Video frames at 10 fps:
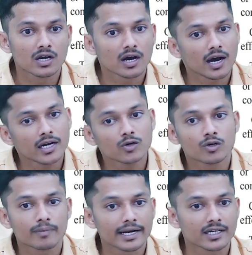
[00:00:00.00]
and a good
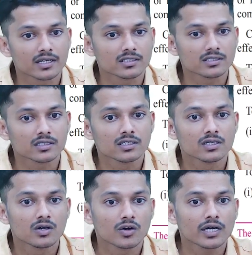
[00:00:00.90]
maintenance.
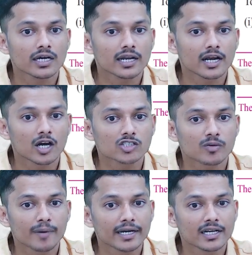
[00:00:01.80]
Okay, records of
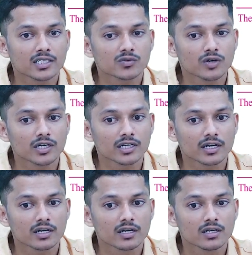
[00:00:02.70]
maintenance work done.
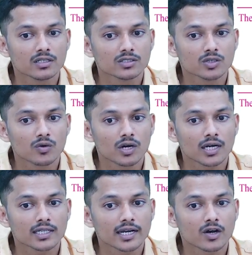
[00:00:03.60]
So what are
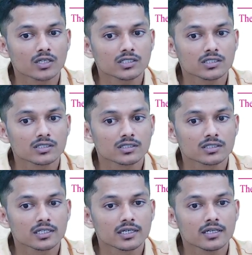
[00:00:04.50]
the records?
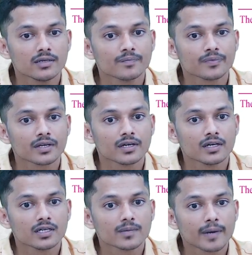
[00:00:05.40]
See here.
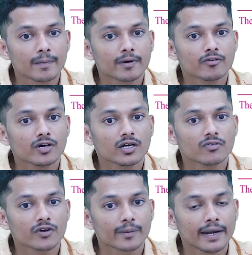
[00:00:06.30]
Paperwork
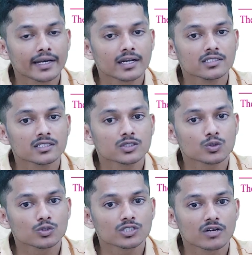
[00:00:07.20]
for maintenance is
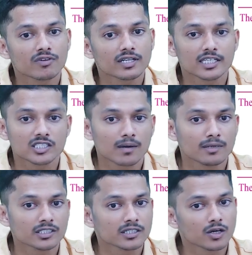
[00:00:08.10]
crucial for the
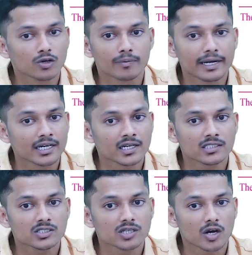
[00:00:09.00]
establishing a good
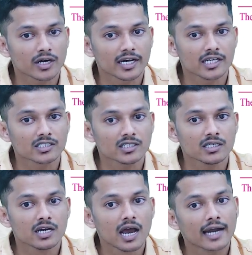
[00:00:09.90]
maintenance organization
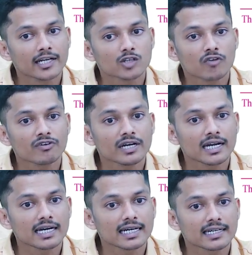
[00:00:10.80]
and is often
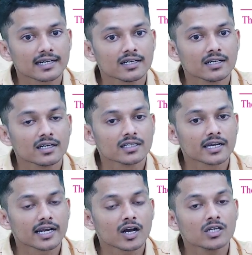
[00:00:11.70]
neglected. The
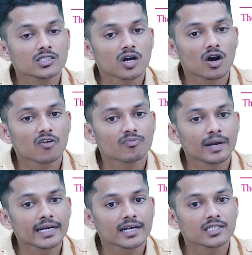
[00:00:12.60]
records of
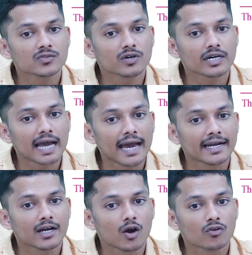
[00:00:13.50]
maintenance work
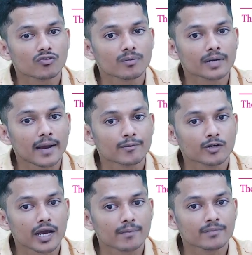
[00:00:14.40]
carried out from time to time